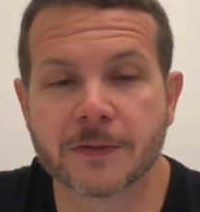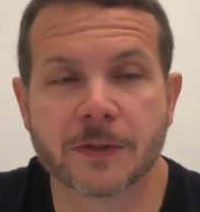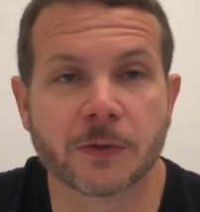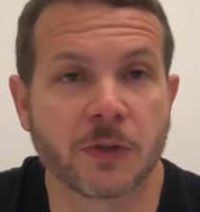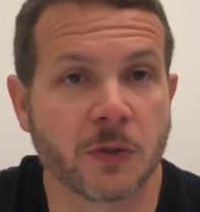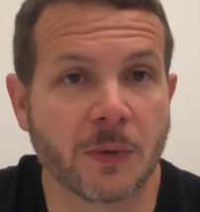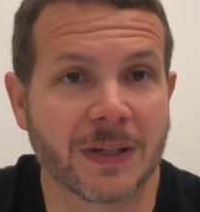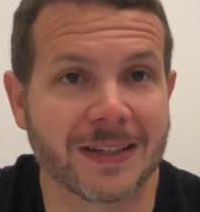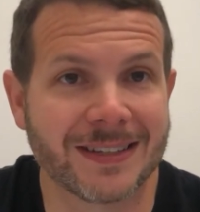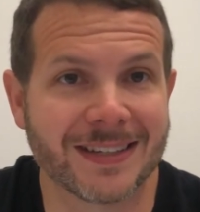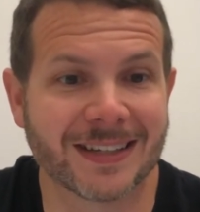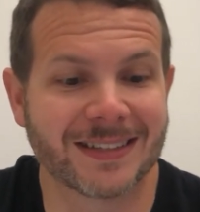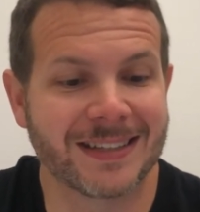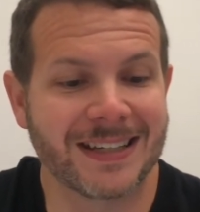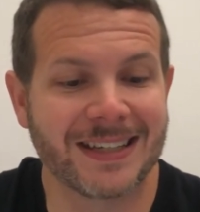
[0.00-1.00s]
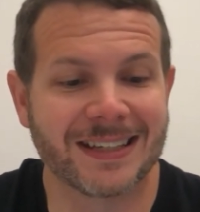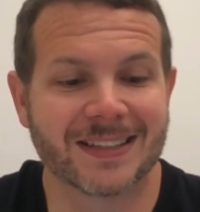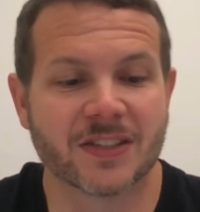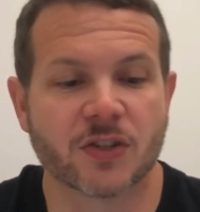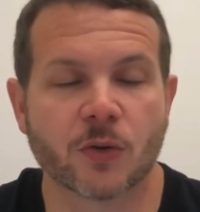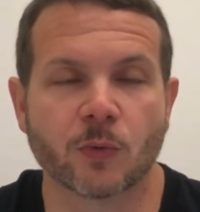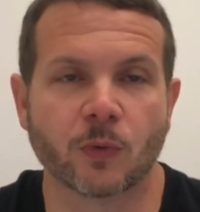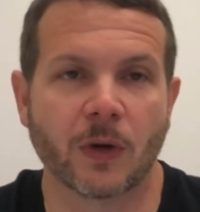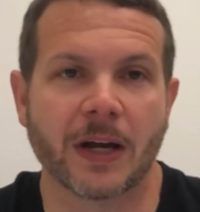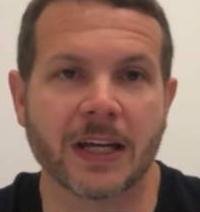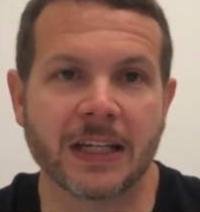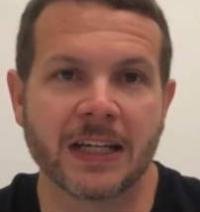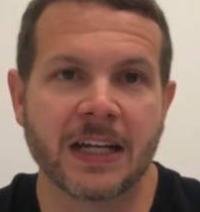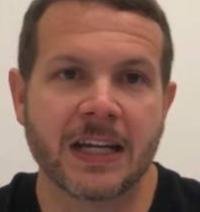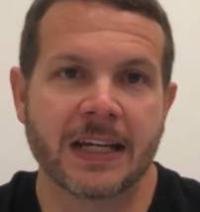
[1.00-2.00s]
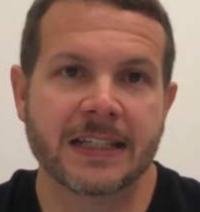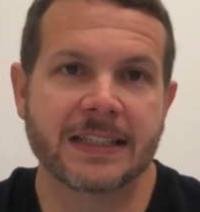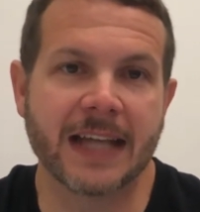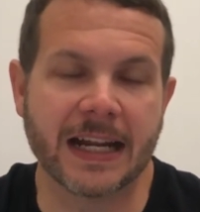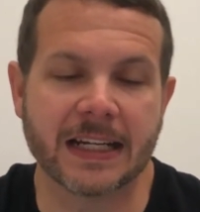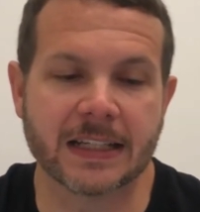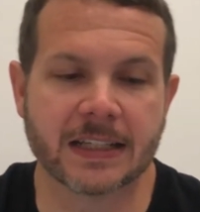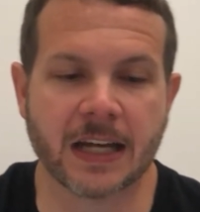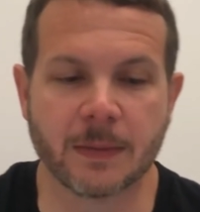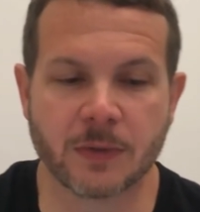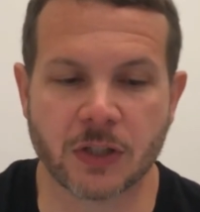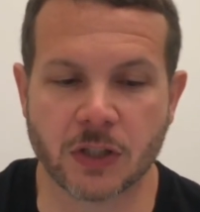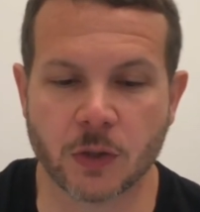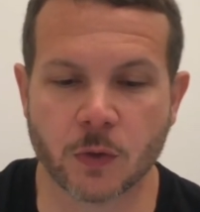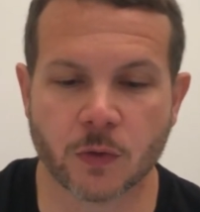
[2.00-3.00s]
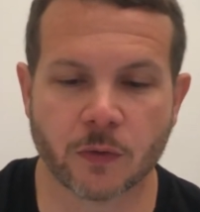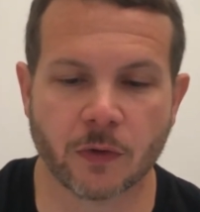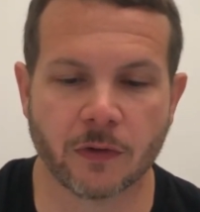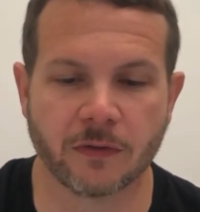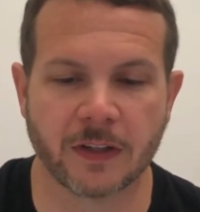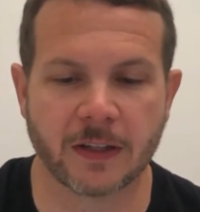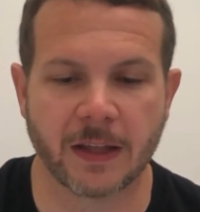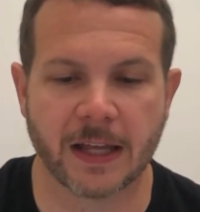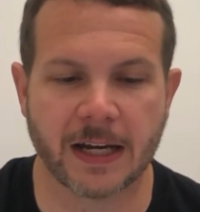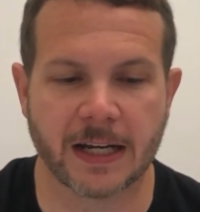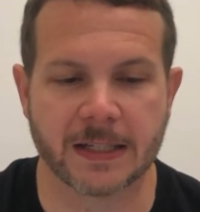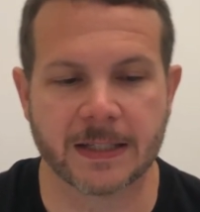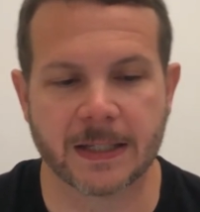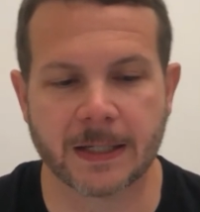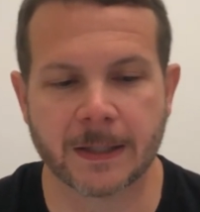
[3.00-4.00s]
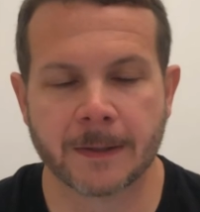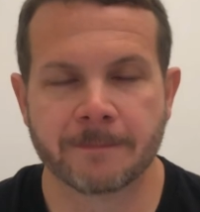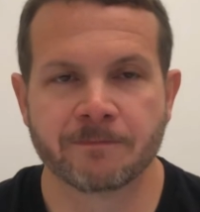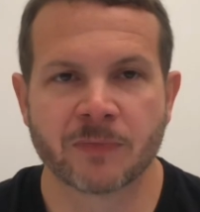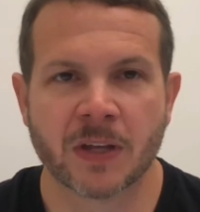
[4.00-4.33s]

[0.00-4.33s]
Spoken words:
So uint16 is the right data type to use for a VLAN ID.